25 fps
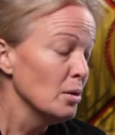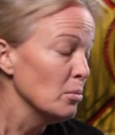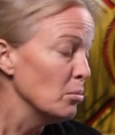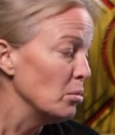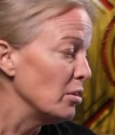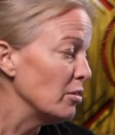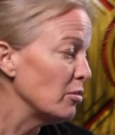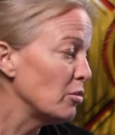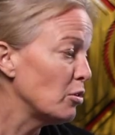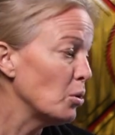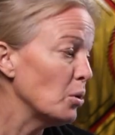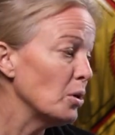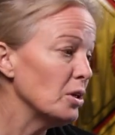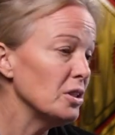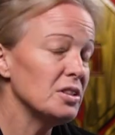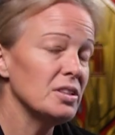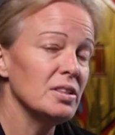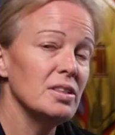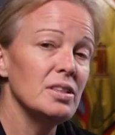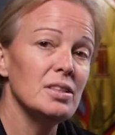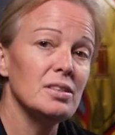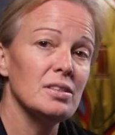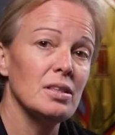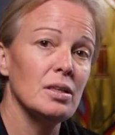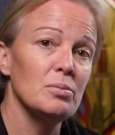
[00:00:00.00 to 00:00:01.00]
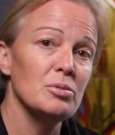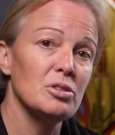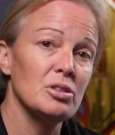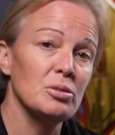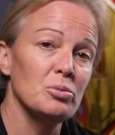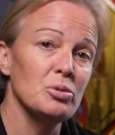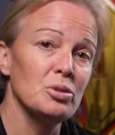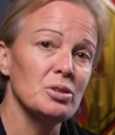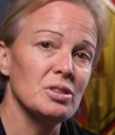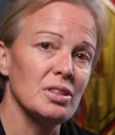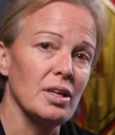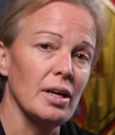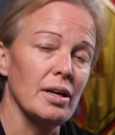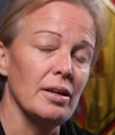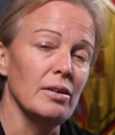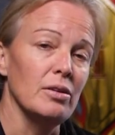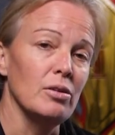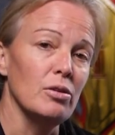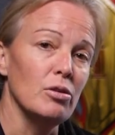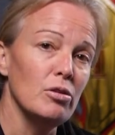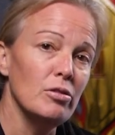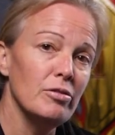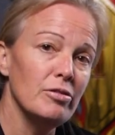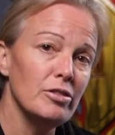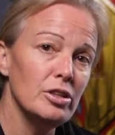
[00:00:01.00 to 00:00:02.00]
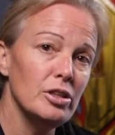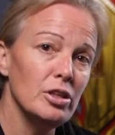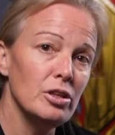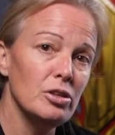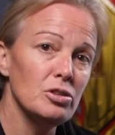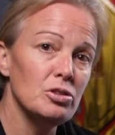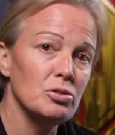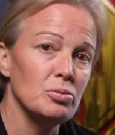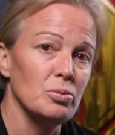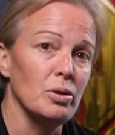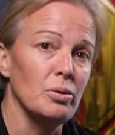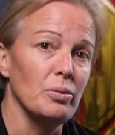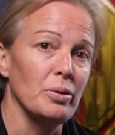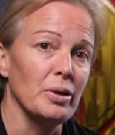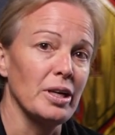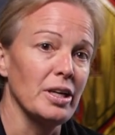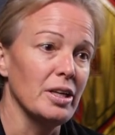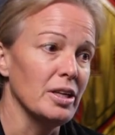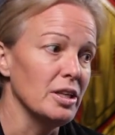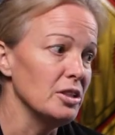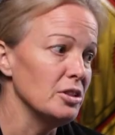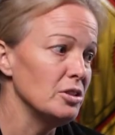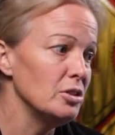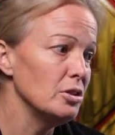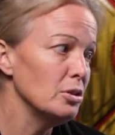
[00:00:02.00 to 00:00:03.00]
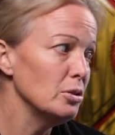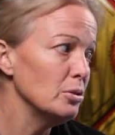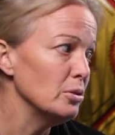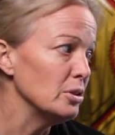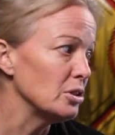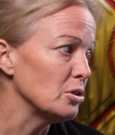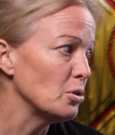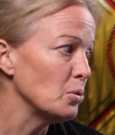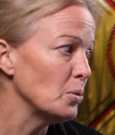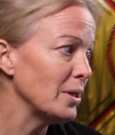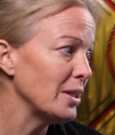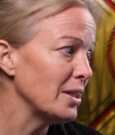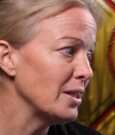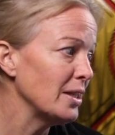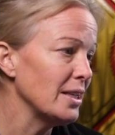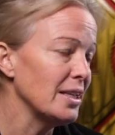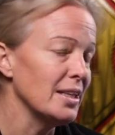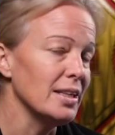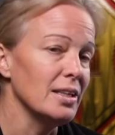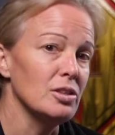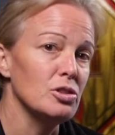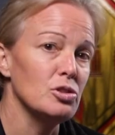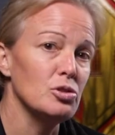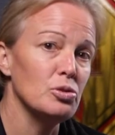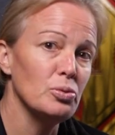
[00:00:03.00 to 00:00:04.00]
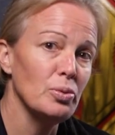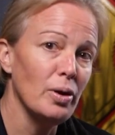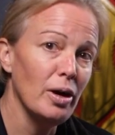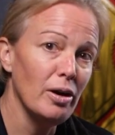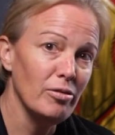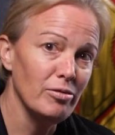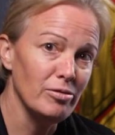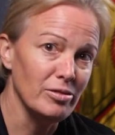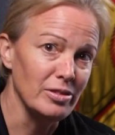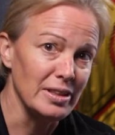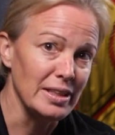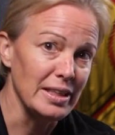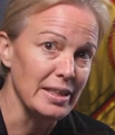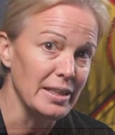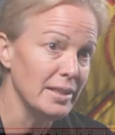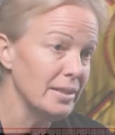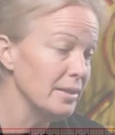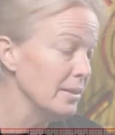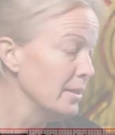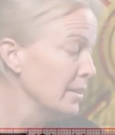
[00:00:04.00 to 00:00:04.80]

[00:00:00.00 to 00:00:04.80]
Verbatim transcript: But of course, anytime someone's got an overdose, what we're going to do is quickly get a 12 lead.